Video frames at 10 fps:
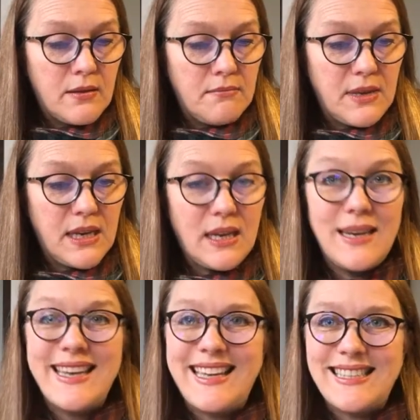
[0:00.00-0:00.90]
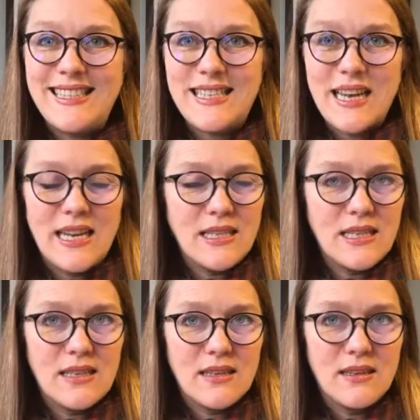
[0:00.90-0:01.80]
Mean
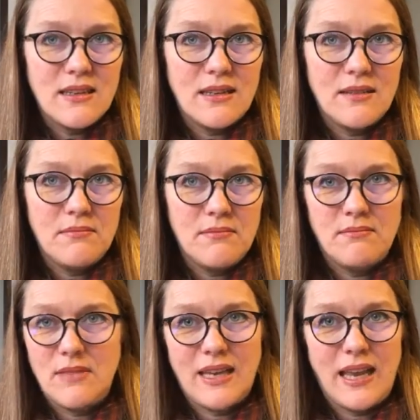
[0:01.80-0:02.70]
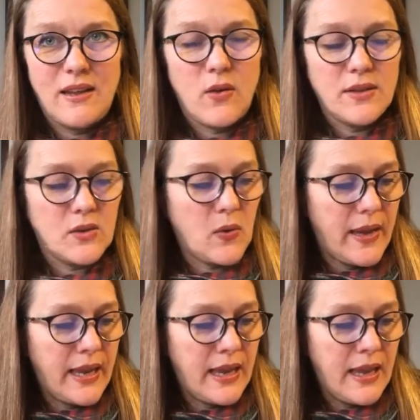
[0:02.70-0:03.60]
estate, again, quite
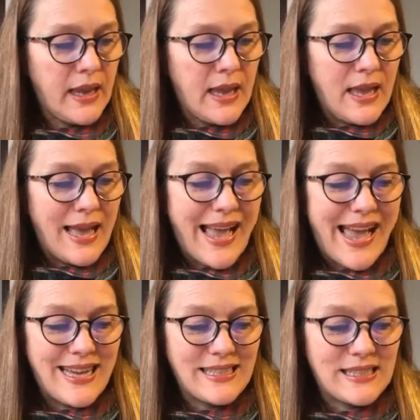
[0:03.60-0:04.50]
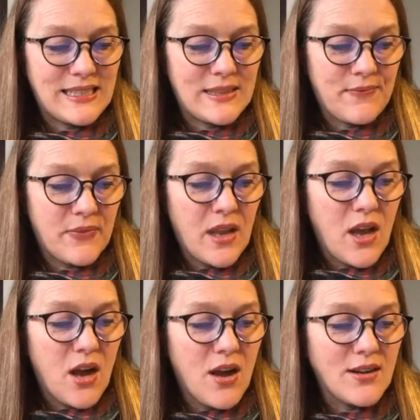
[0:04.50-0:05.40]
quick. Ass,
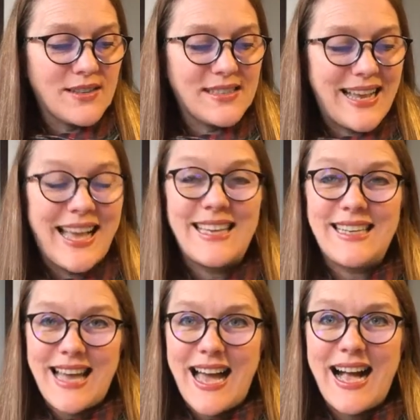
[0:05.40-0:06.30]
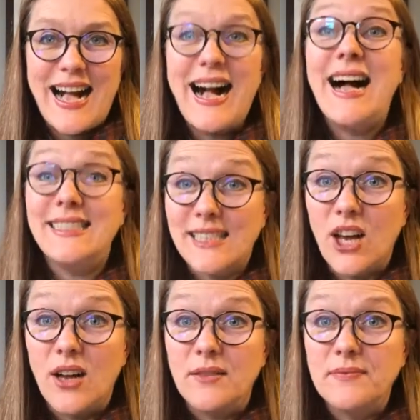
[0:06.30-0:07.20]
ox and ass
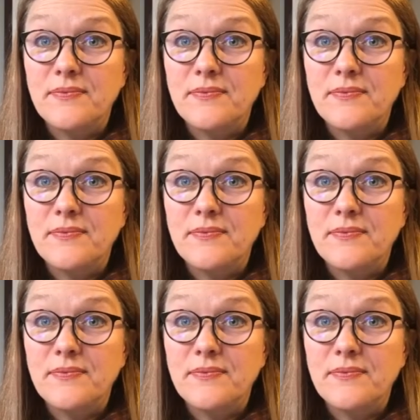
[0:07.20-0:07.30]
are.